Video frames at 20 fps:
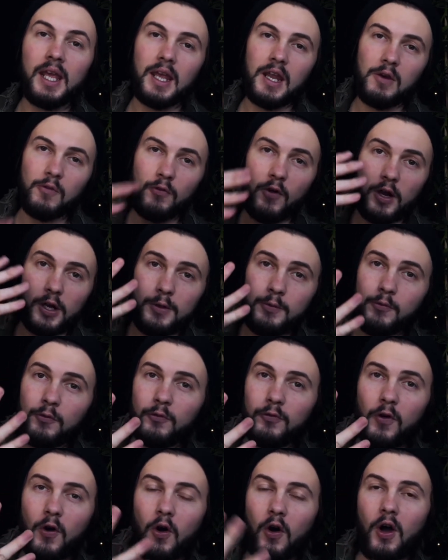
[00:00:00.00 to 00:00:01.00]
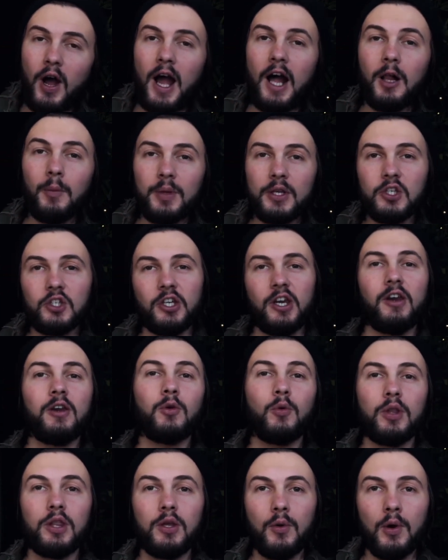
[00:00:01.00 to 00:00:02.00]
In Volume 4, I'll be
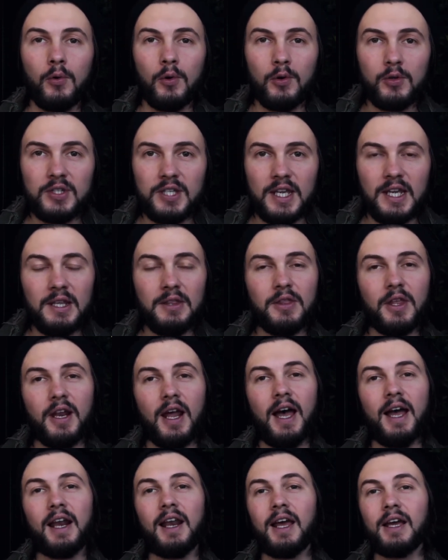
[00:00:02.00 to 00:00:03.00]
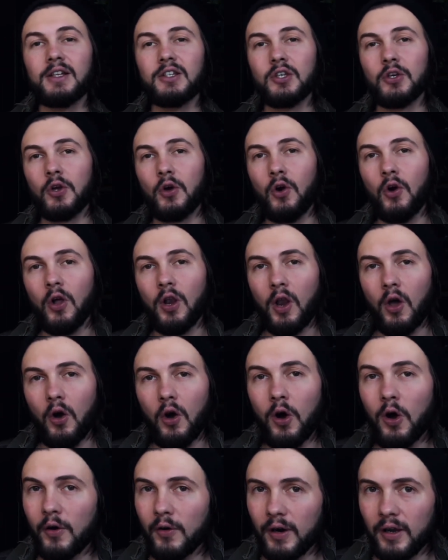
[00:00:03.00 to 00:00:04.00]
sharing with you a routine that I like to call
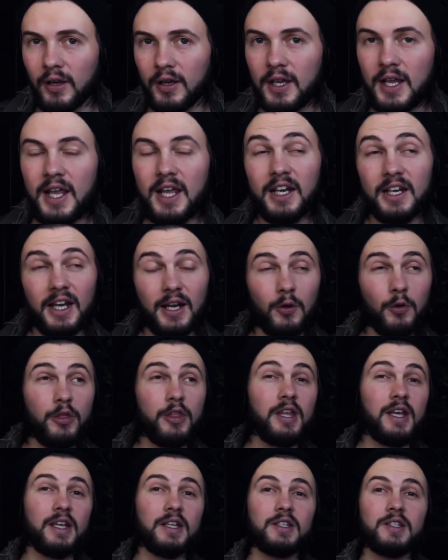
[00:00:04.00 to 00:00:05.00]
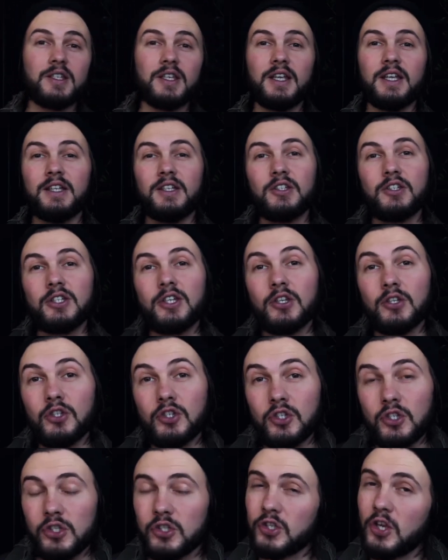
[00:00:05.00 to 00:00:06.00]
Aura. Now this is
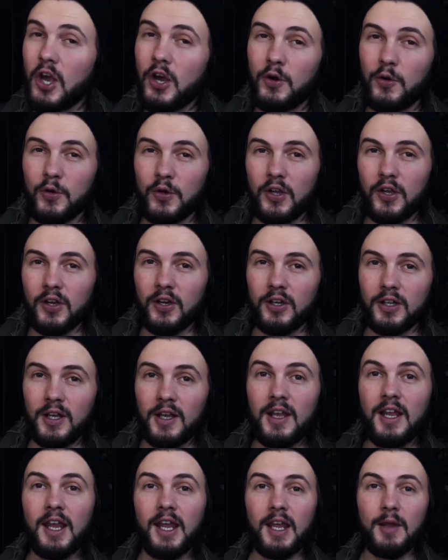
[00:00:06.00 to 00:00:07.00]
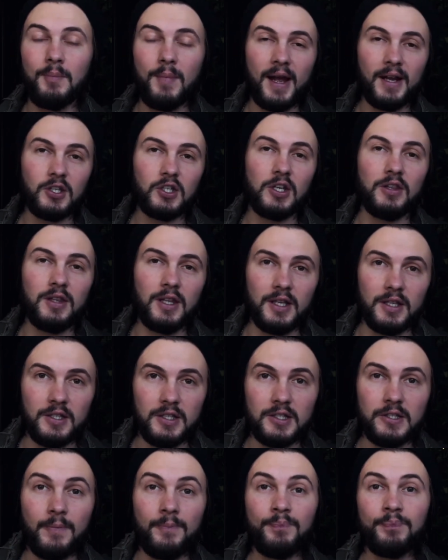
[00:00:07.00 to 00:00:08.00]
so good. Imagine
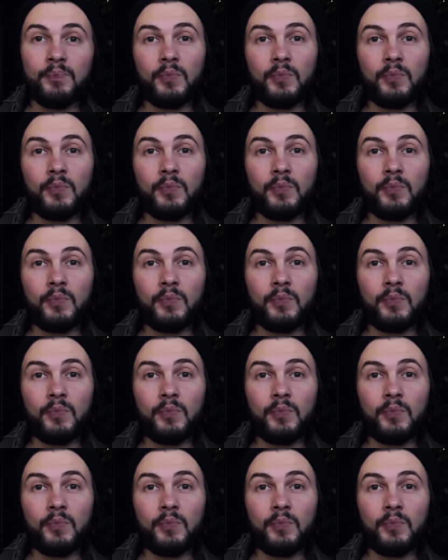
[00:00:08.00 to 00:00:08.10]
this.